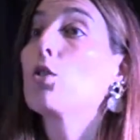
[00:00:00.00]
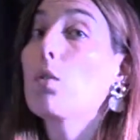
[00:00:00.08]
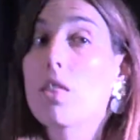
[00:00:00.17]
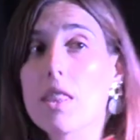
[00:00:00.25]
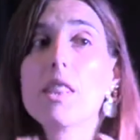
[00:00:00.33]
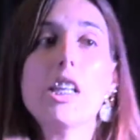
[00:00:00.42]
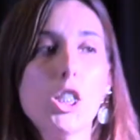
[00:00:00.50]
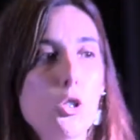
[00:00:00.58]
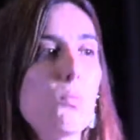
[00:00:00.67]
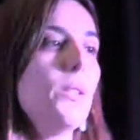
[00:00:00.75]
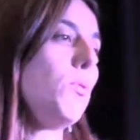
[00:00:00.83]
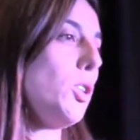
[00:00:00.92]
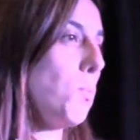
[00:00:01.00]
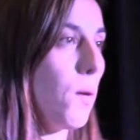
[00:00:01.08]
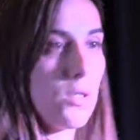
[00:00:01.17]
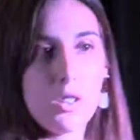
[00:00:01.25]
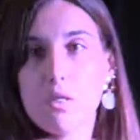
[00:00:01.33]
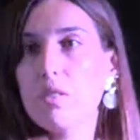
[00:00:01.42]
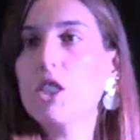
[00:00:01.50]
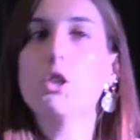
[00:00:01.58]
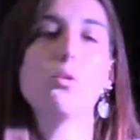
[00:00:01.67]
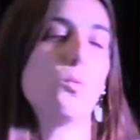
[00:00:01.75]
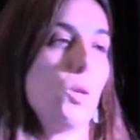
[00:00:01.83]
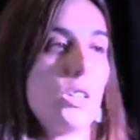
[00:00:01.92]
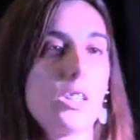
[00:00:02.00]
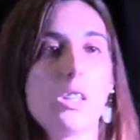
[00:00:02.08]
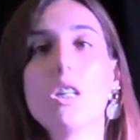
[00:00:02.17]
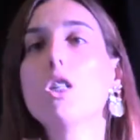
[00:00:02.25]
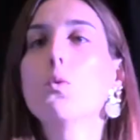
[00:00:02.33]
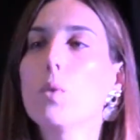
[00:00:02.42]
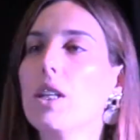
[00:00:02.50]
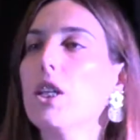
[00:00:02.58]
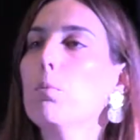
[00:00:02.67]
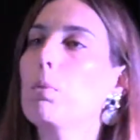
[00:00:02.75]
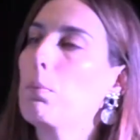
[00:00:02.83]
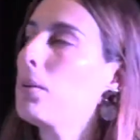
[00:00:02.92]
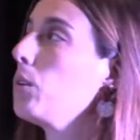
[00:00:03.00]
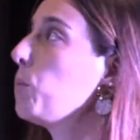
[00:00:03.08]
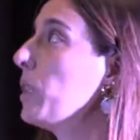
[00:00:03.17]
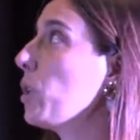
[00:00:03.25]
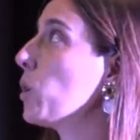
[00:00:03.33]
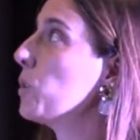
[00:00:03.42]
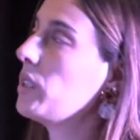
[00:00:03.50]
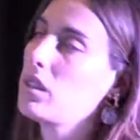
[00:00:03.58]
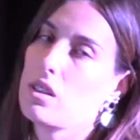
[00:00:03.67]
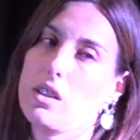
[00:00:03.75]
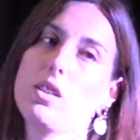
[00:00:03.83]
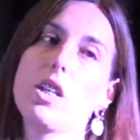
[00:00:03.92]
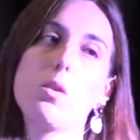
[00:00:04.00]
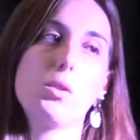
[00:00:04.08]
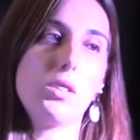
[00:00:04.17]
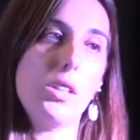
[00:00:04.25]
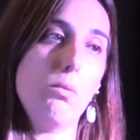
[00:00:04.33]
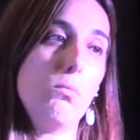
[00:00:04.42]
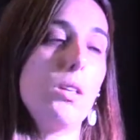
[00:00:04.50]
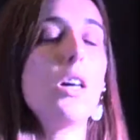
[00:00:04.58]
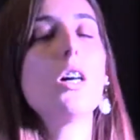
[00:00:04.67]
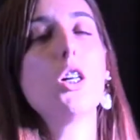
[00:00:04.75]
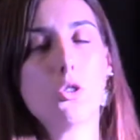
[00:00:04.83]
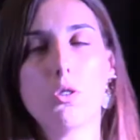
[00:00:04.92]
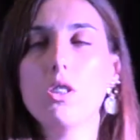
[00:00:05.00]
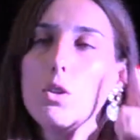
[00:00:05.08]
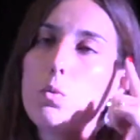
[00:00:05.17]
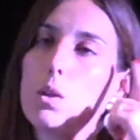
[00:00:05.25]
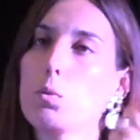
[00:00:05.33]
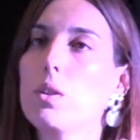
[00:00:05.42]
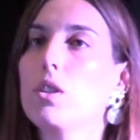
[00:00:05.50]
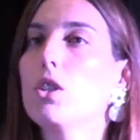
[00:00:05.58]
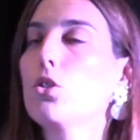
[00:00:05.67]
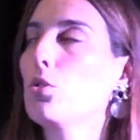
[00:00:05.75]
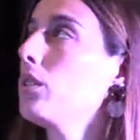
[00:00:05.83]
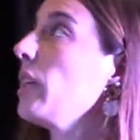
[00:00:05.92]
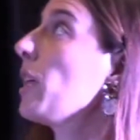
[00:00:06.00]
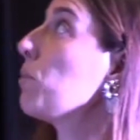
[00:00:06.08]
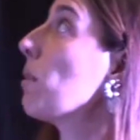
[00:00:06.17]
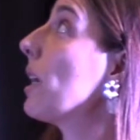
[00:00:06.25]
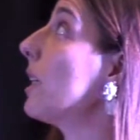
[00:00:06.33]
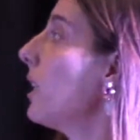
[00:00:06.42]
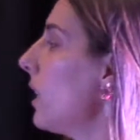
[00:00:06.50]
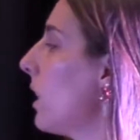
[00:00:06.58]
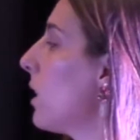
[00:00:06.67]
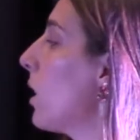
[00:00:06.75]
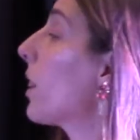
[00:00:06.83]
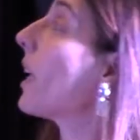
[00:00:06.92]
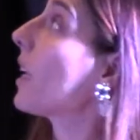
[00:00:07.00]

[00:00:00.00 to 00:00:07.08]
So they should be responsible, they should work. We need people with coding skills in our team. So this is what we should take in mind.